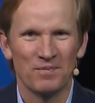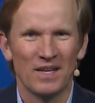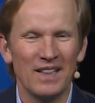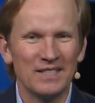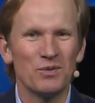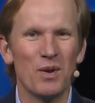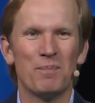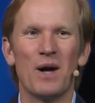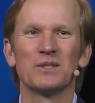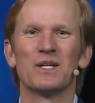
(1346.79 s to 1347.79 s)
Listen to what
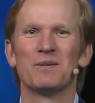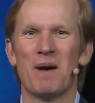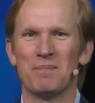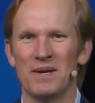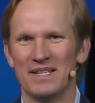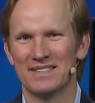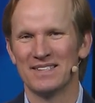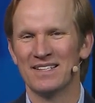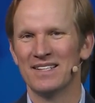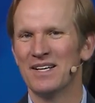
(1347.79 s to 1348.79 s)
Paul says about peace.
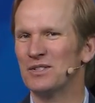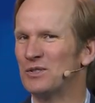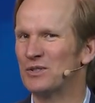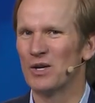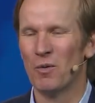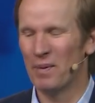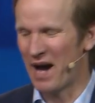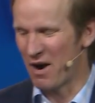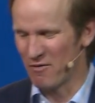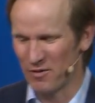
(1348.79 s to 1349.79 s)
This is so
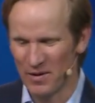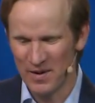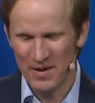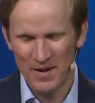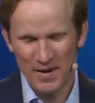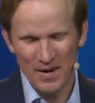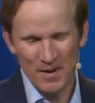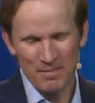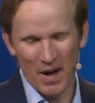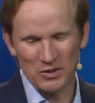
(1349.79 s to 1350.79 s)
powerful.
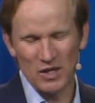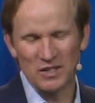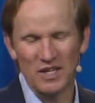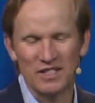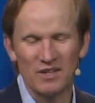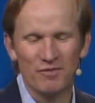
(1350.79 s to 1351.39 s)
Paul says this in